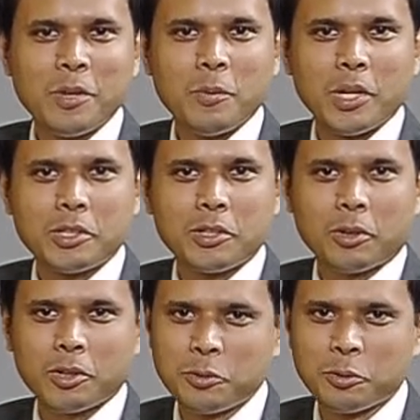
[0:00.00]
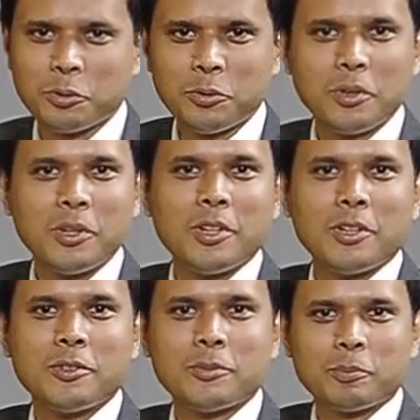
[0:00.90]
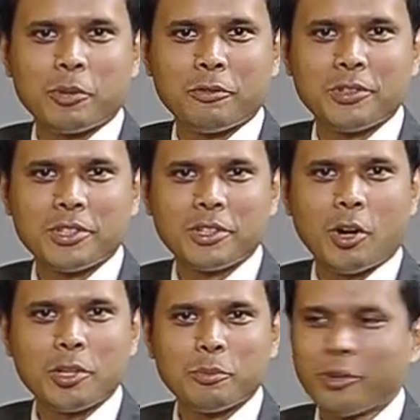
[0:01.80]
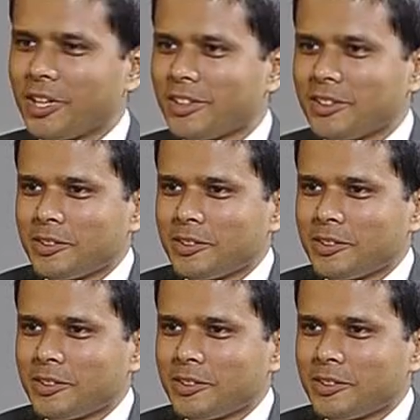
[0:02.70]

We are talking to Professor Gordon Murray.